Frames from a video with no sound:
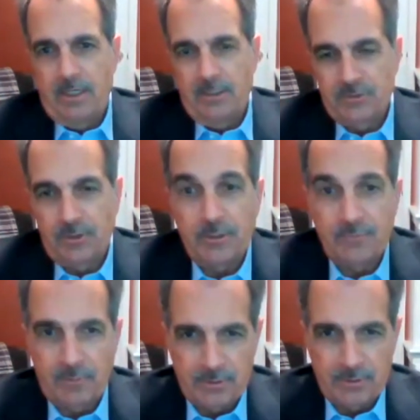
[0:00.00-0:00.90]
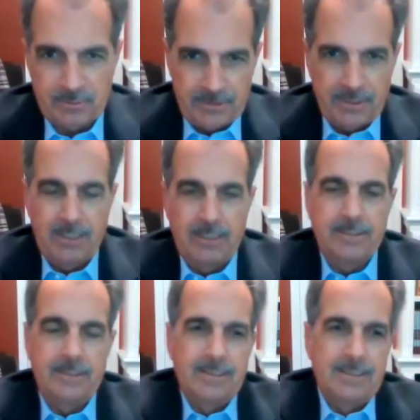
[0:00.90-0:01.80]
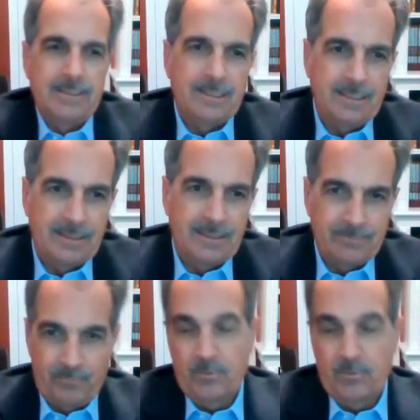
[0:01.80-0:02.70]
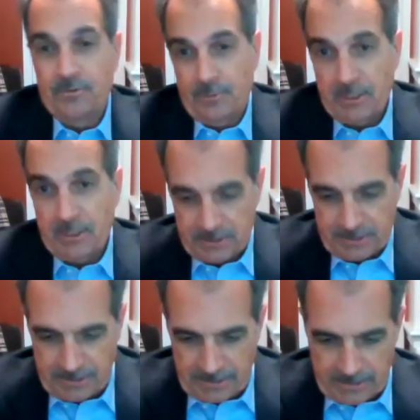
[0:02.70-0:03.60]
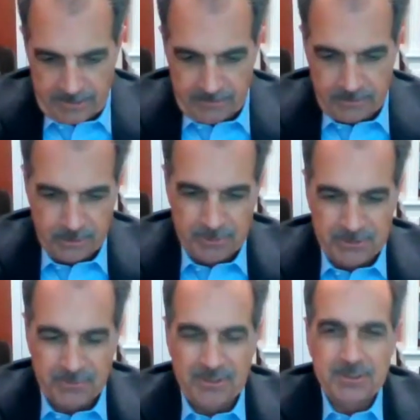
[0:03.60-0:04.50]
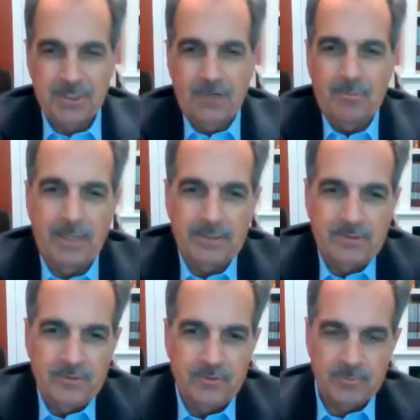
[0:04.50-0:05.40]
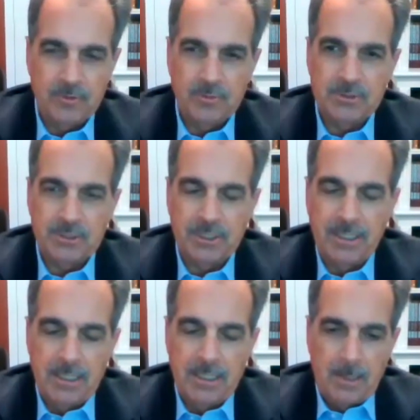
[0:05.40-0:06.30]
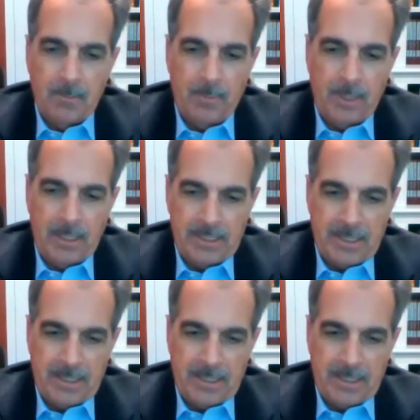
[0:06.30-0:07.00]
starting very early on. Also, actually, in the Jewish tradition, going back to the Septuagint. But